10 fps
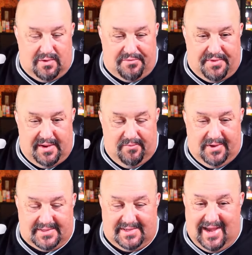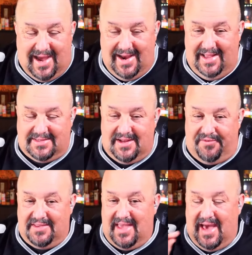worth it and what's not and
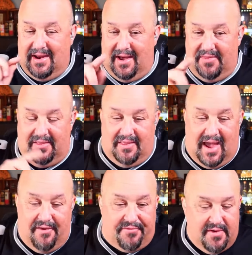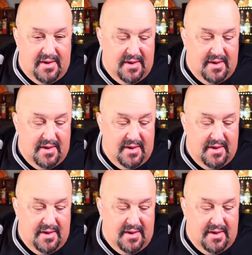stuff like that on the live